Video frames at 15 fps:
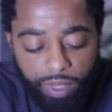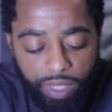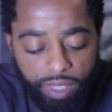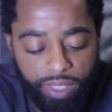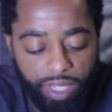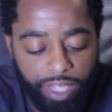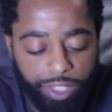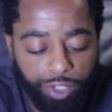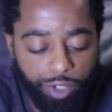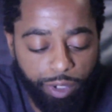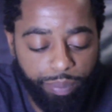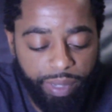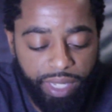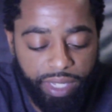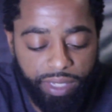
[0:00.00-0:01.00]
It says
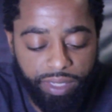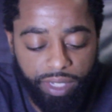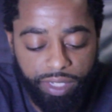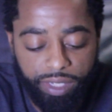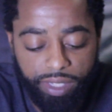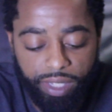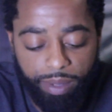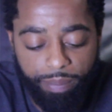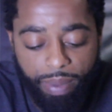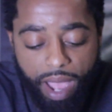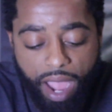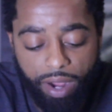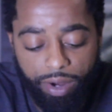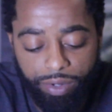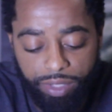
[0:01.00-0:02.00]
Europeans such as
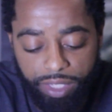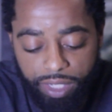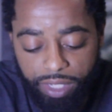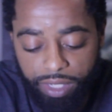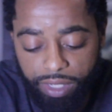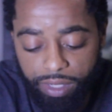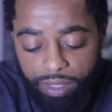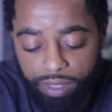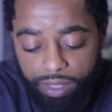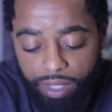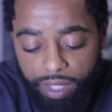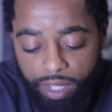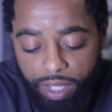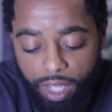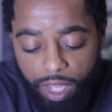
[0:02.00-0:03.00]
Hippocrates,
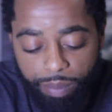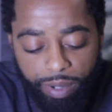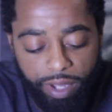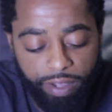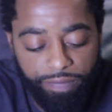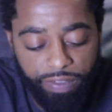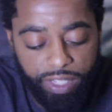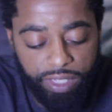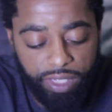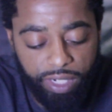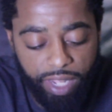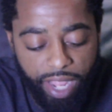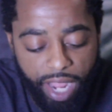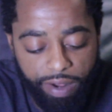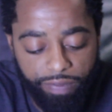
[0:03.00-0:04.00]
upon visiting
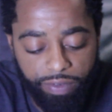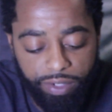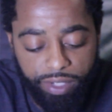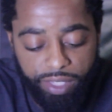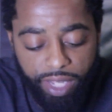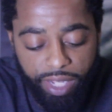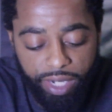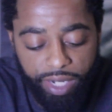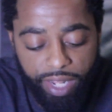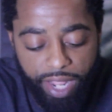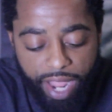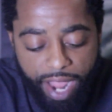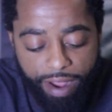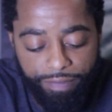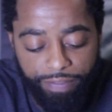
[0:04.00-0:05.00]
Africa, stated
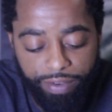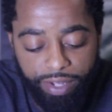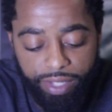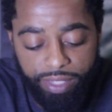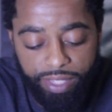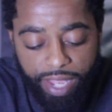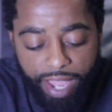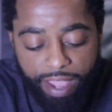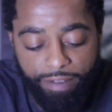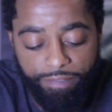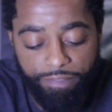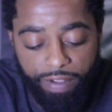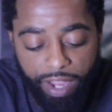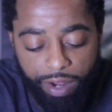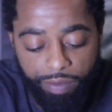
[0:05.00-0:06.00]
that Africans
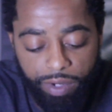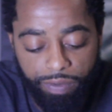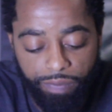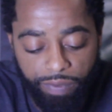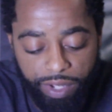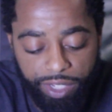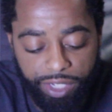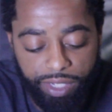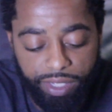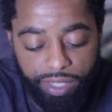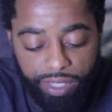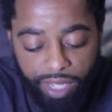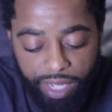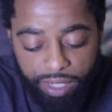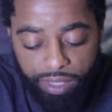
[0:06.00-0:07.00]
had very rigid
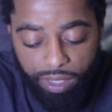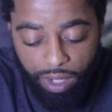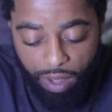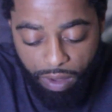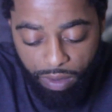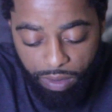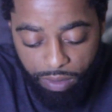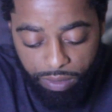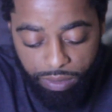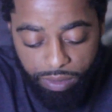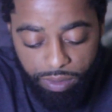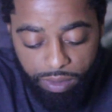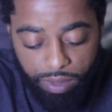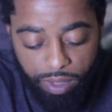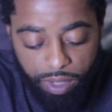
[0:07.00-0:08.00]
sex laws.
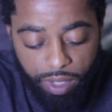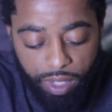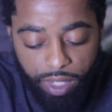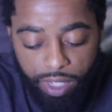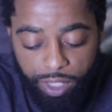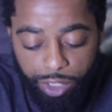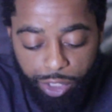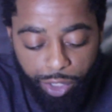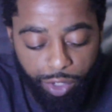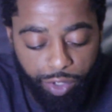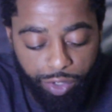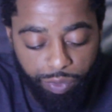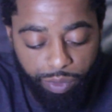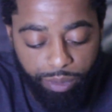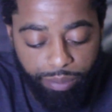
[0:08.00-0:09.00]

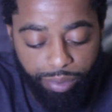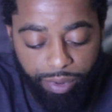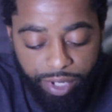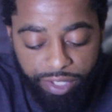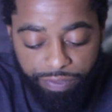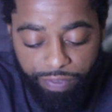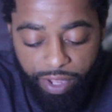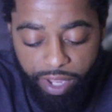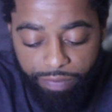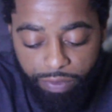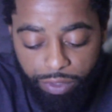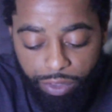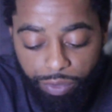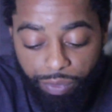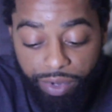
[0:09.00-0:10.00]
Children were breastfed
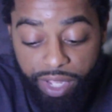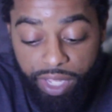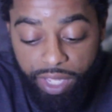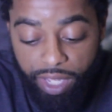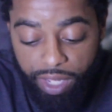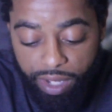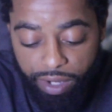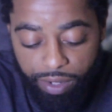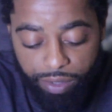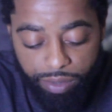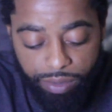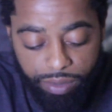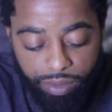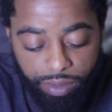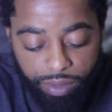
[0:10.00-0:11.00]
for 3
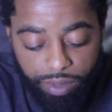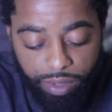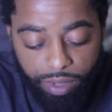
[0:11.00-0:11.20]
years.